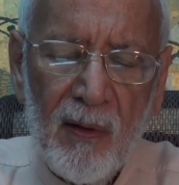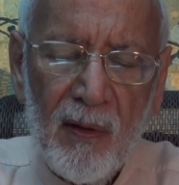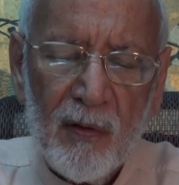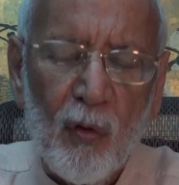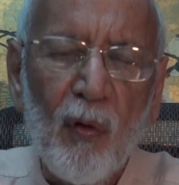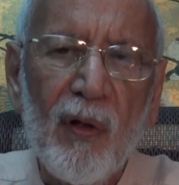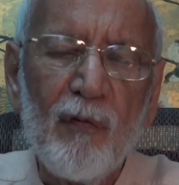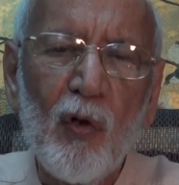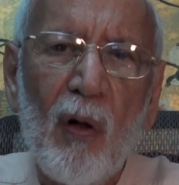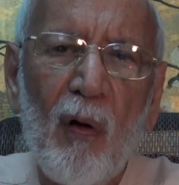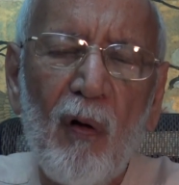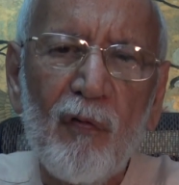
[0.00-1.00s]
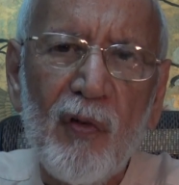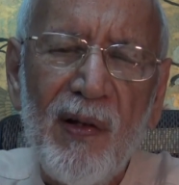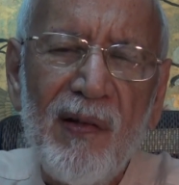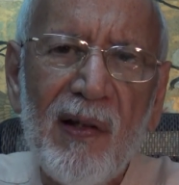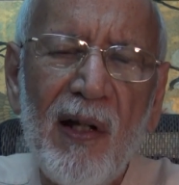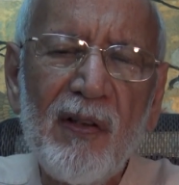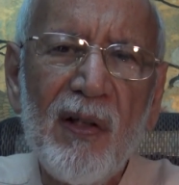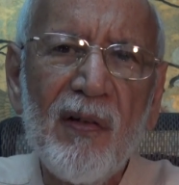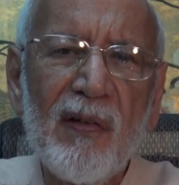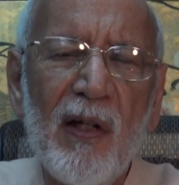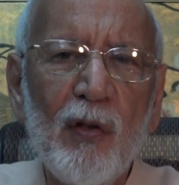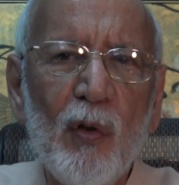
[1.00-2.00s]
So if you are of these
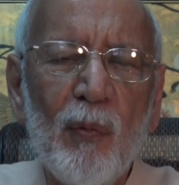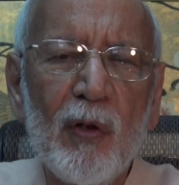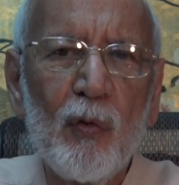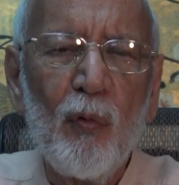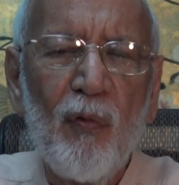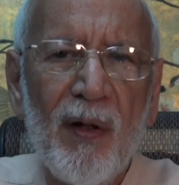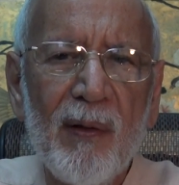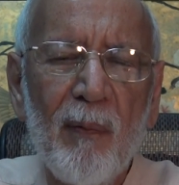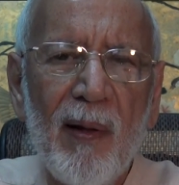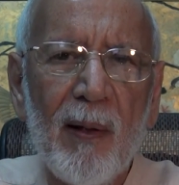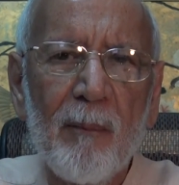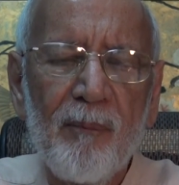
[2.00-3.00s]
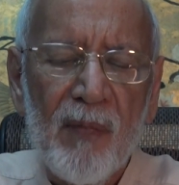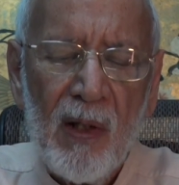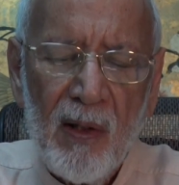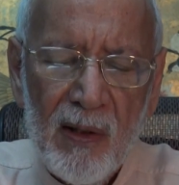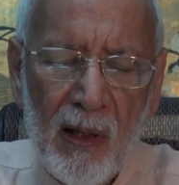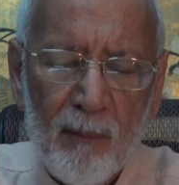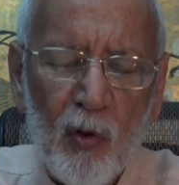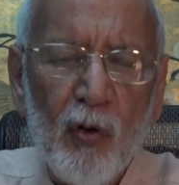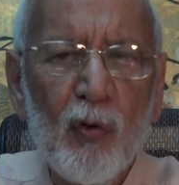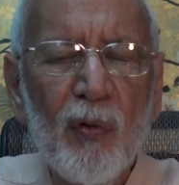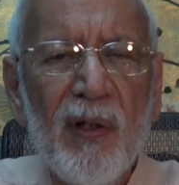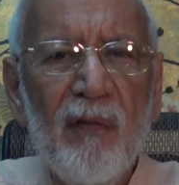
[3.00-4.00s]
ages, then you will do very well. Now I'm
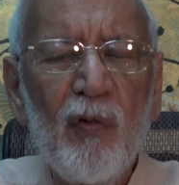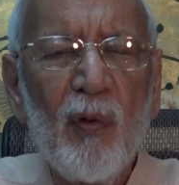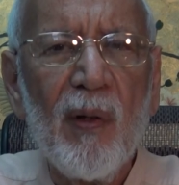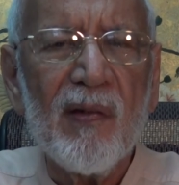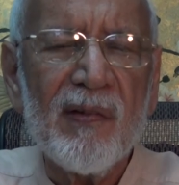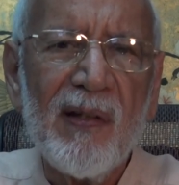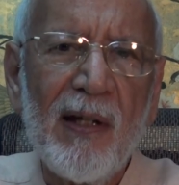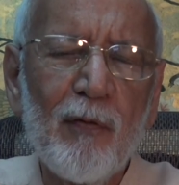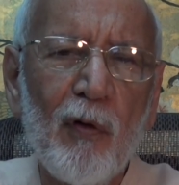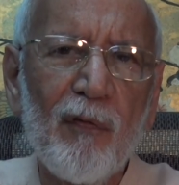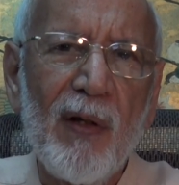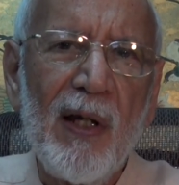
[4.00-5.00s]
going to give you a set of